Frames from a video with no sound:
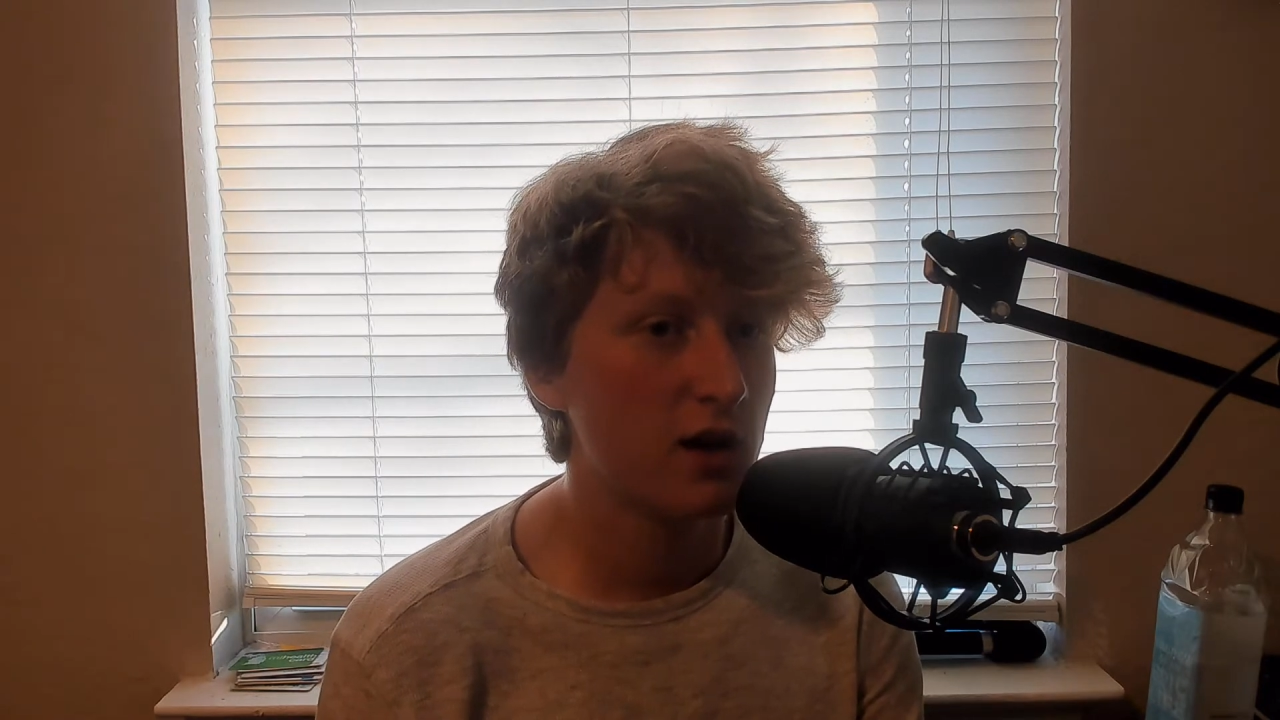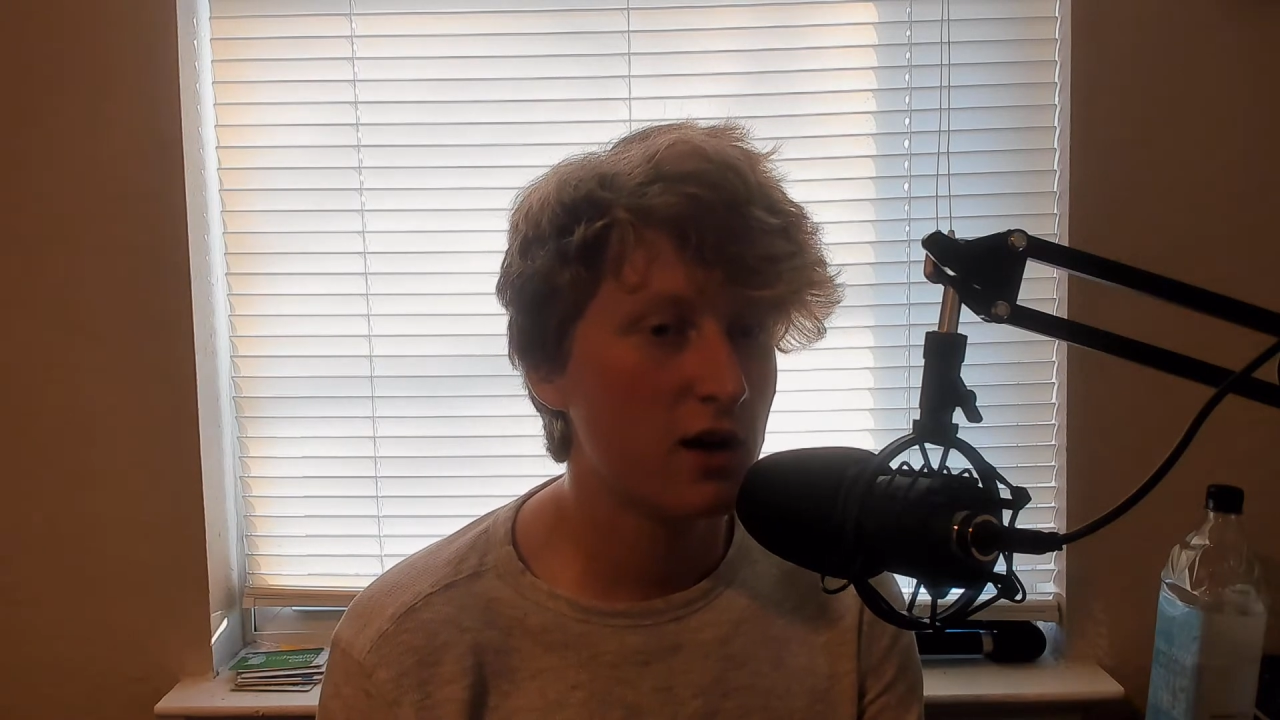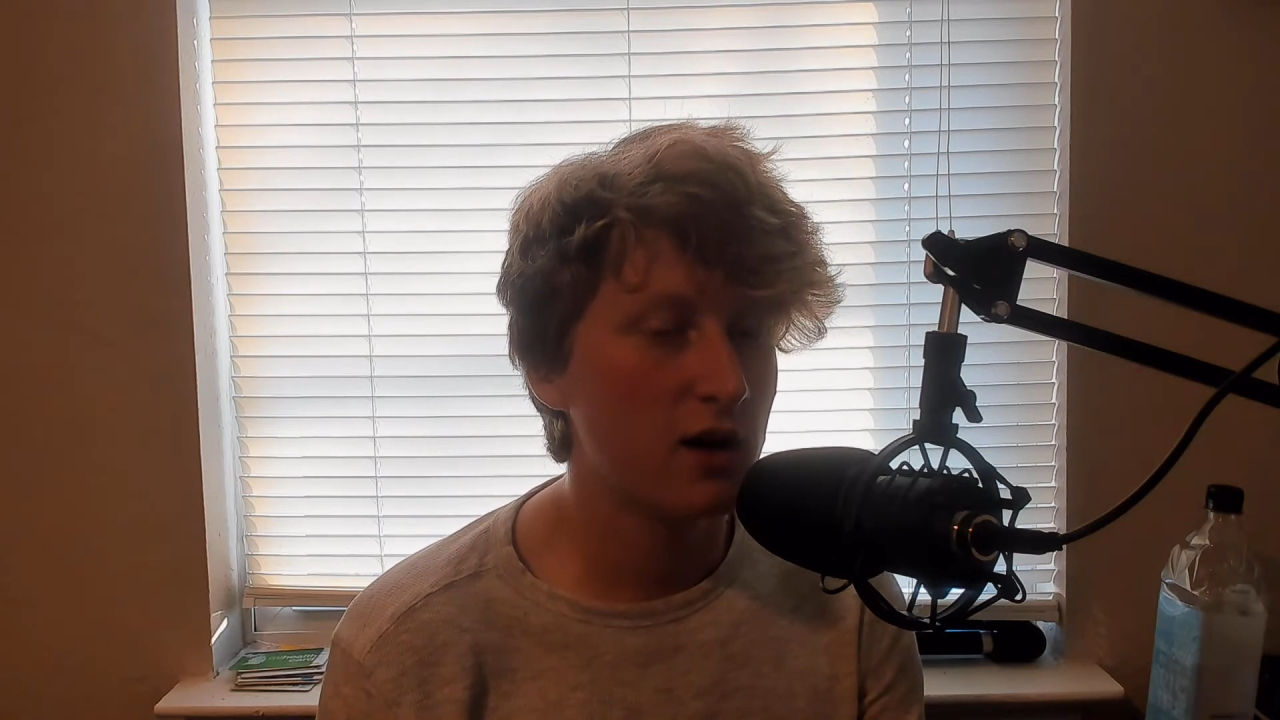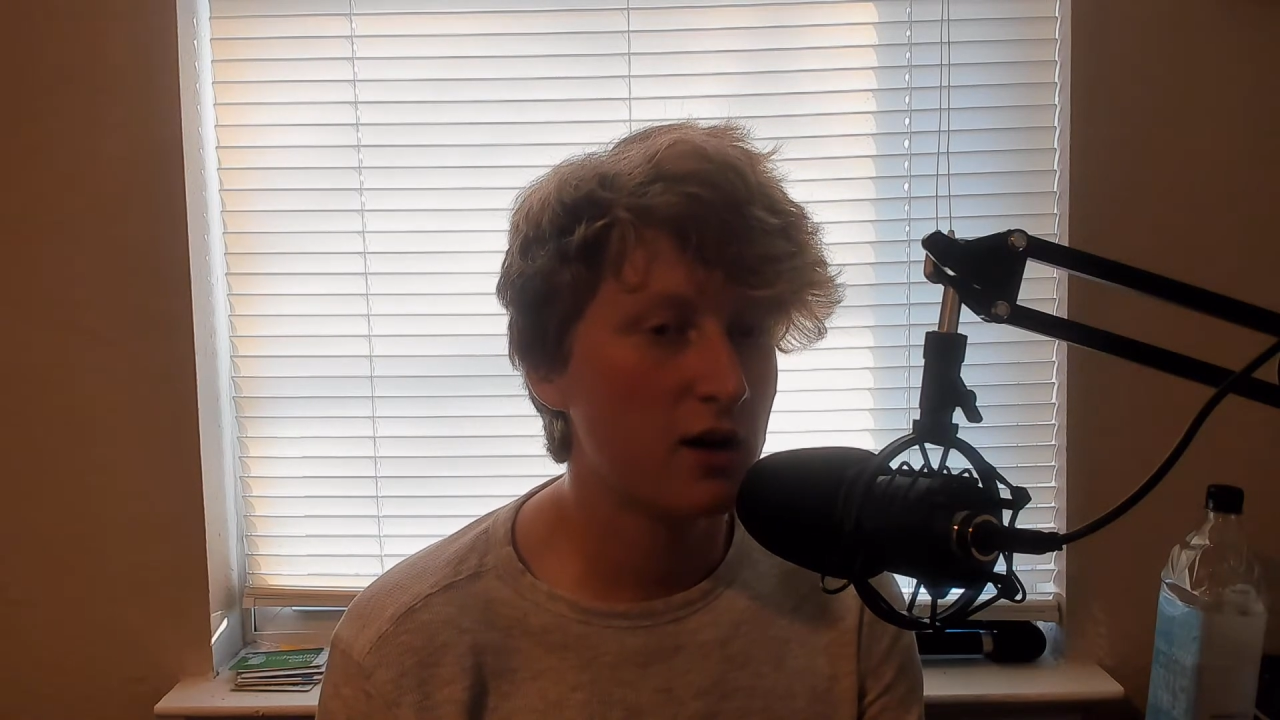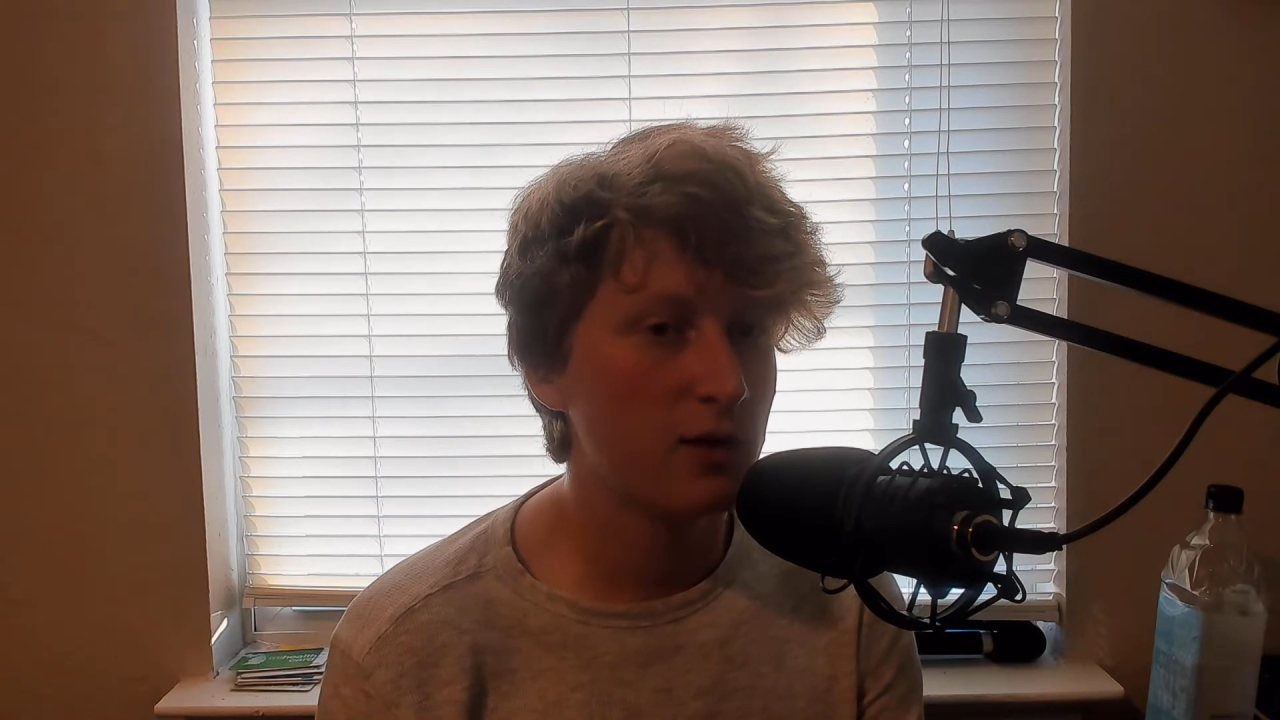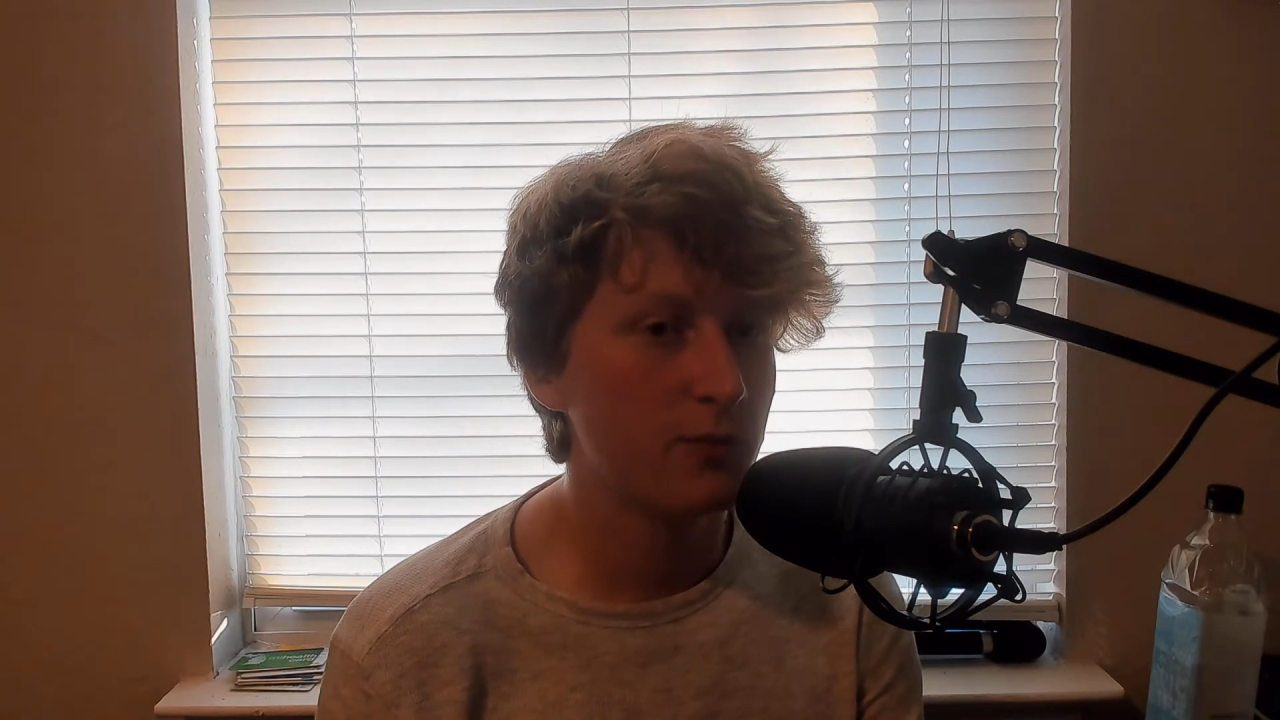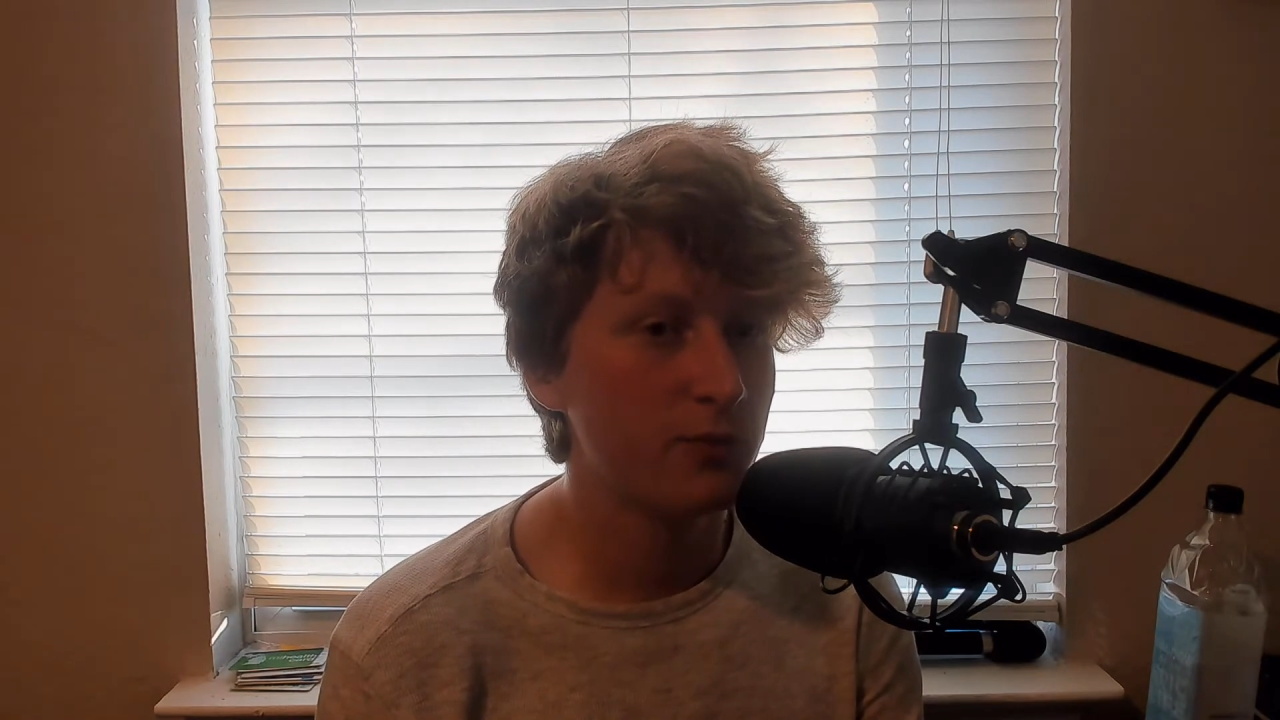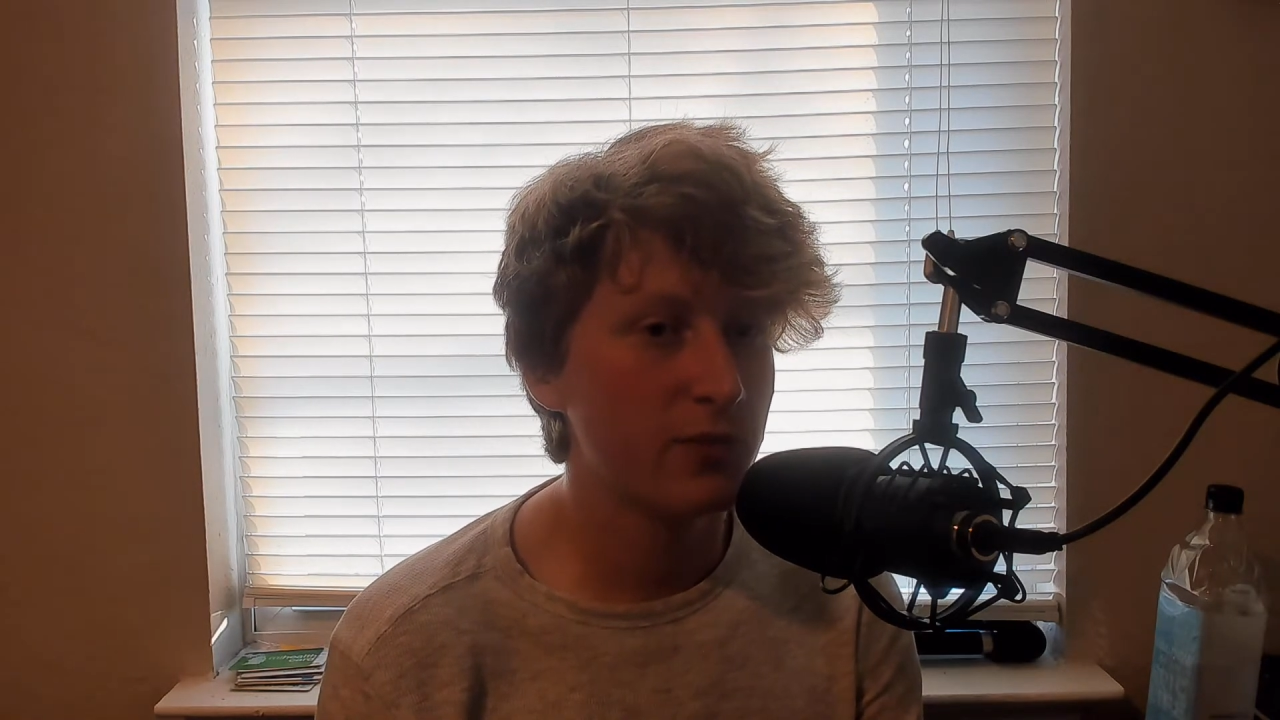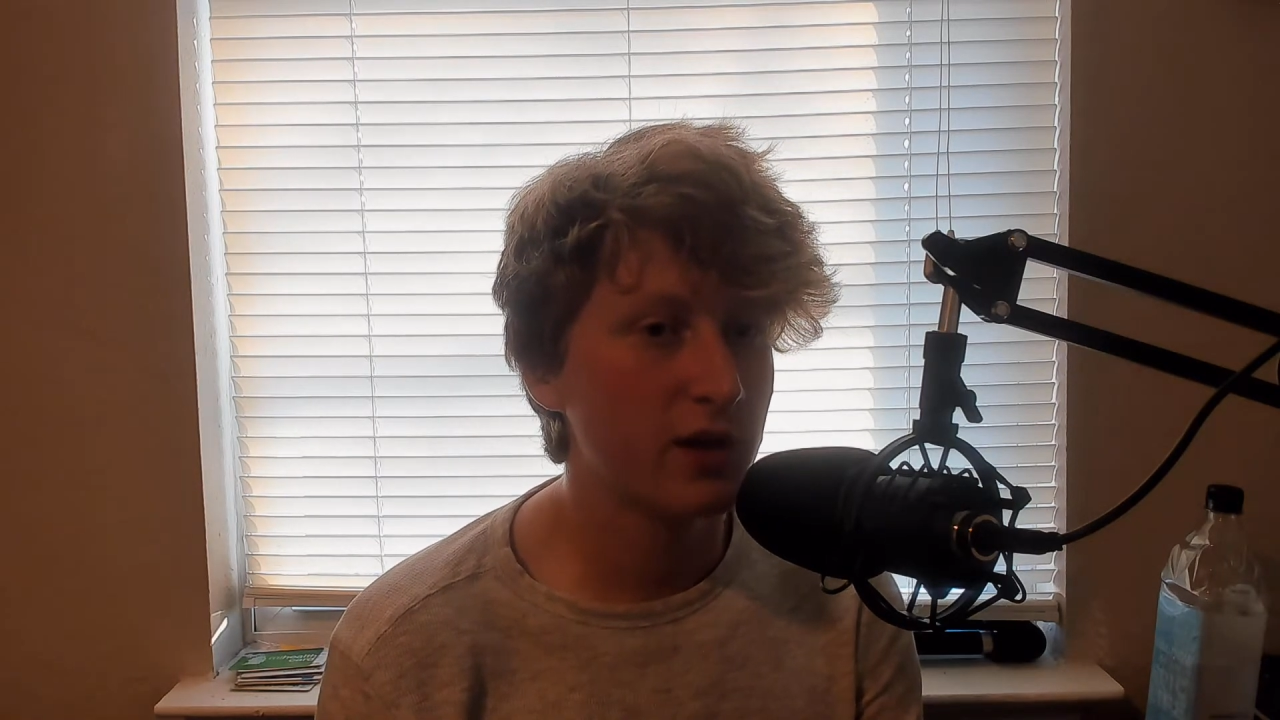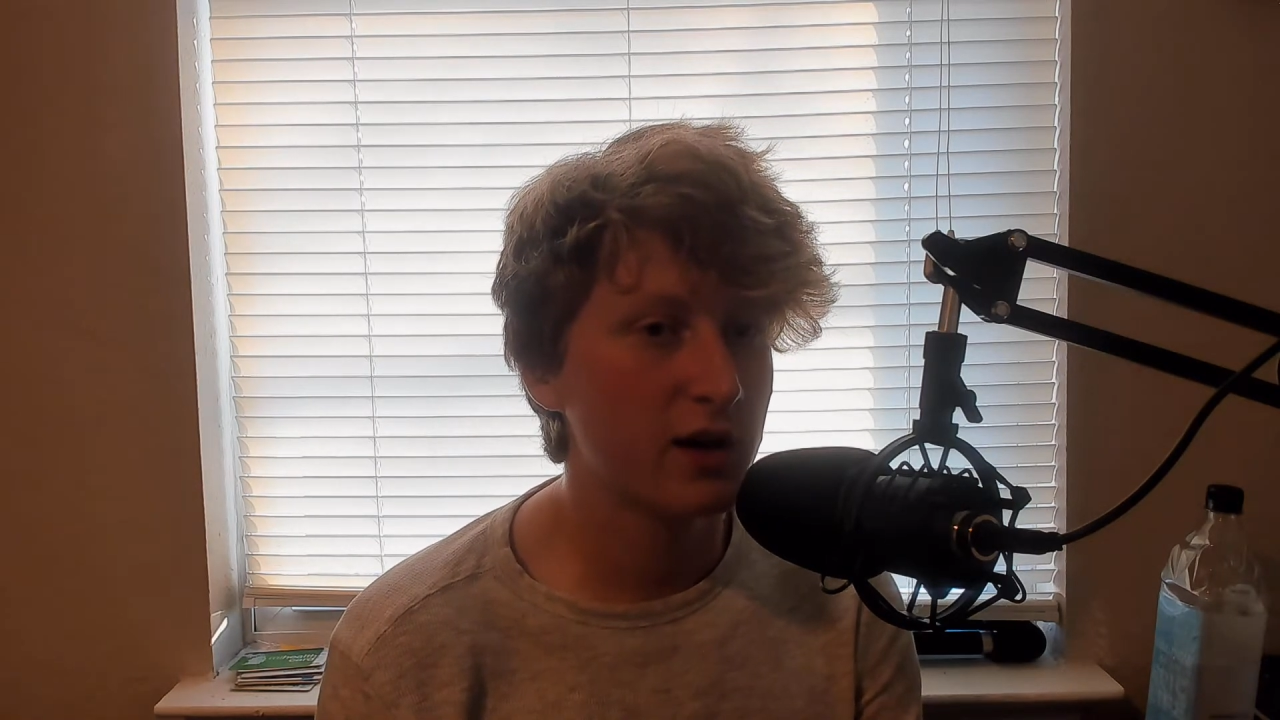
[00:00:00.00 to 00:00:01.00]

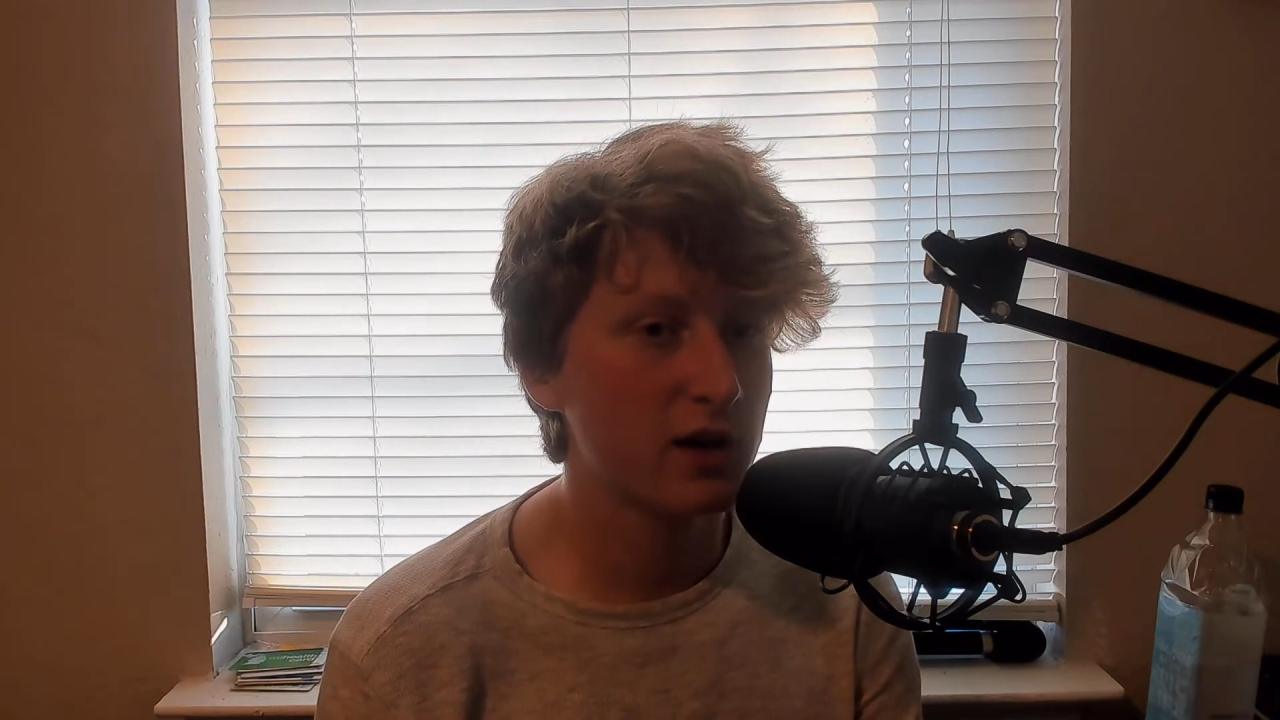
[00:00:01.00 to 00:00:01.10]
I